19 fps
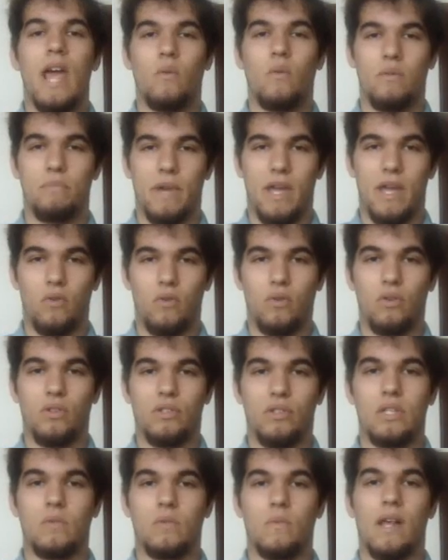and with my own
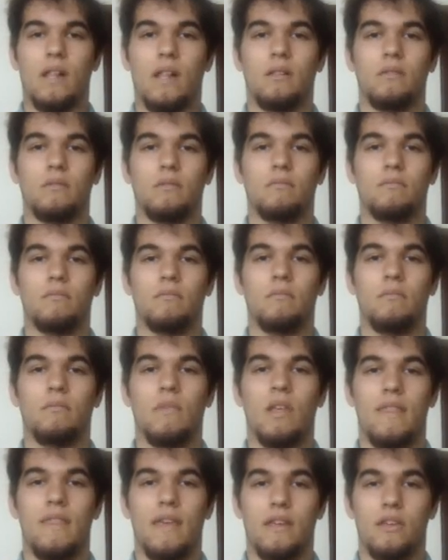goals as well.
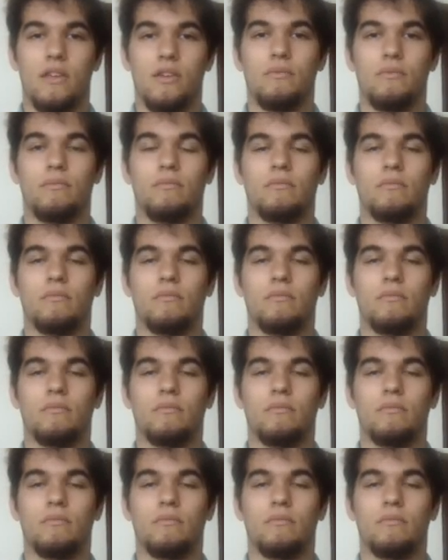Thank you.